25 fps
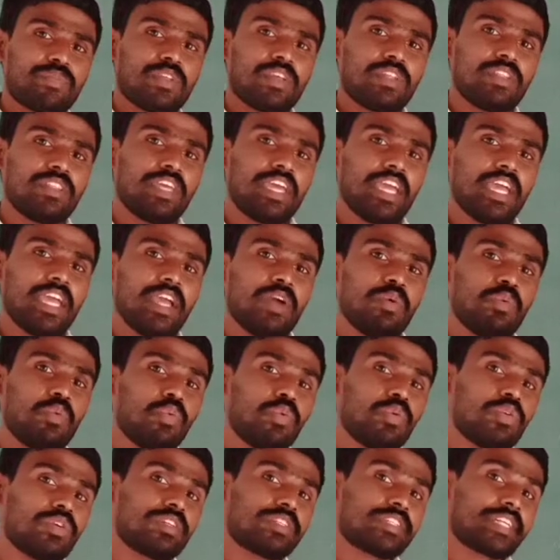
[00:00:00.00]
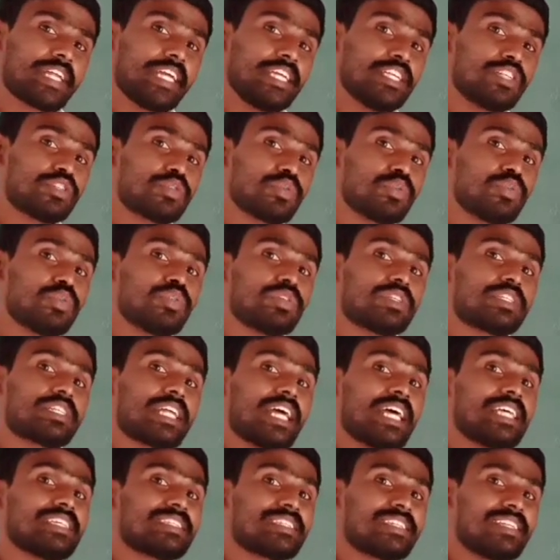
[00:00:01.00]
they try to
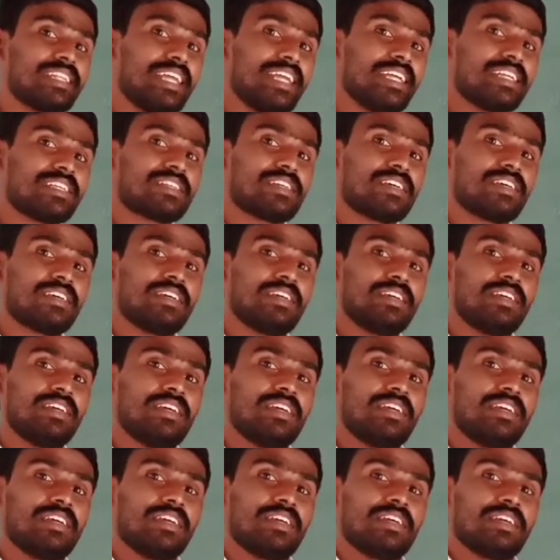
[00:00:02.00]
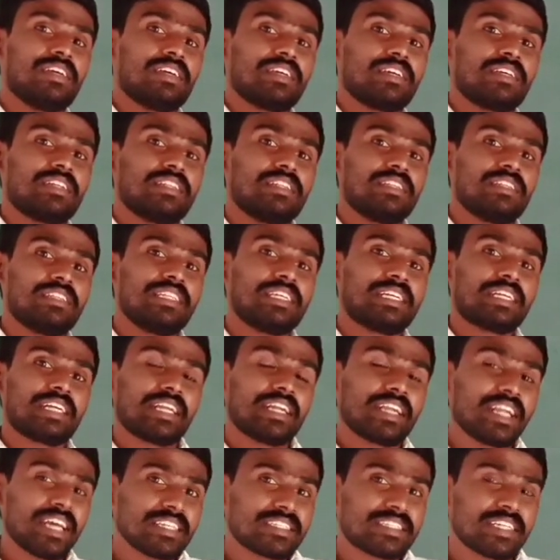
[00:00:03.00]
translate the
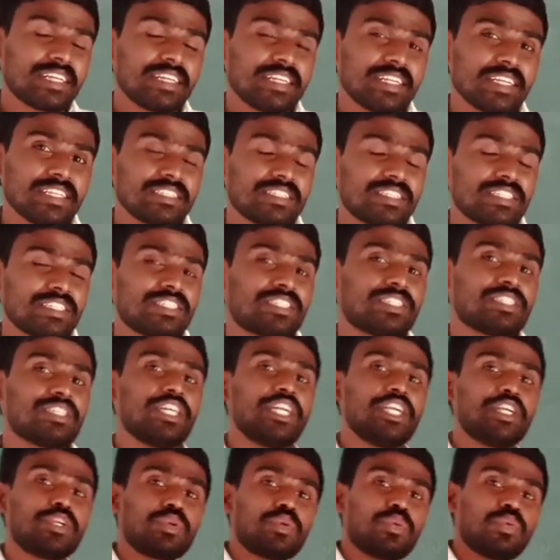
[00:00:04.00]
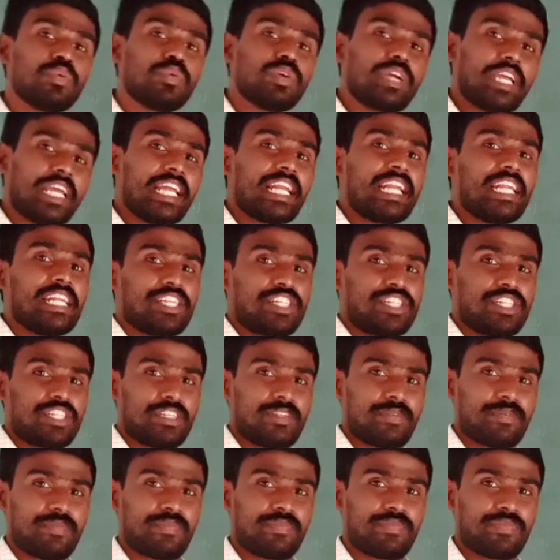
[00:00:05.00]
Kannada sentences into English.
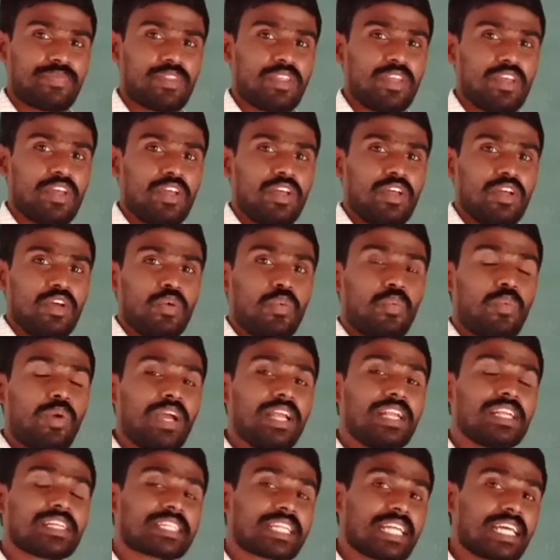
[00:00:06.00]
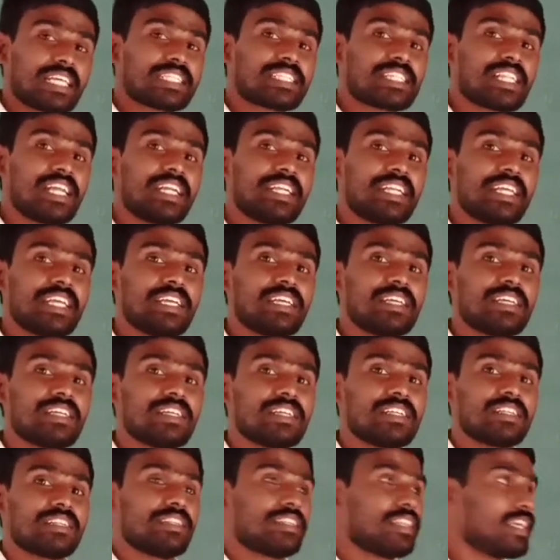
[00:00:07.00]
While translating,
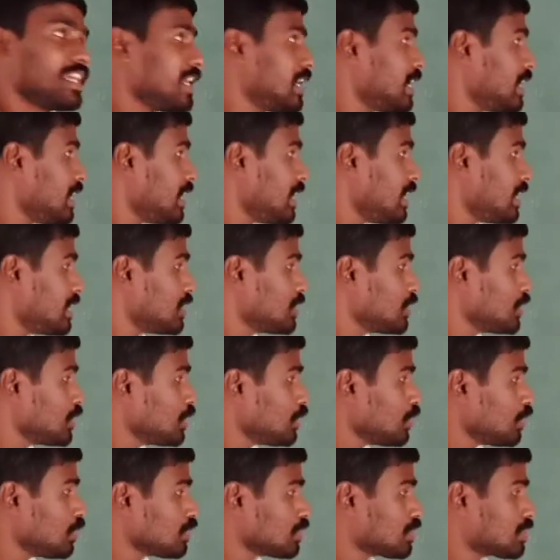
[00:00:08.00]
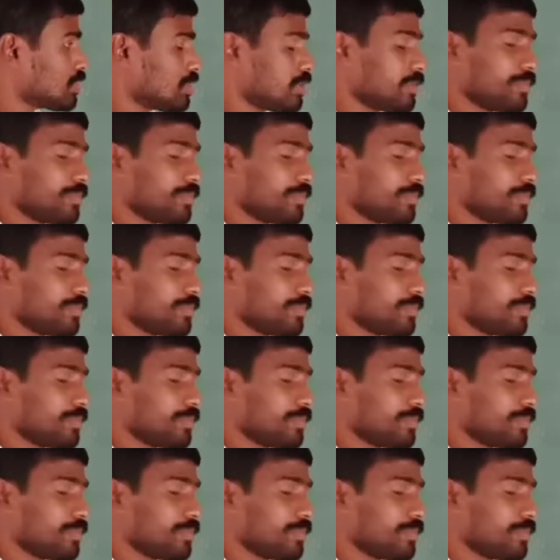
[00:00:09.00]
they use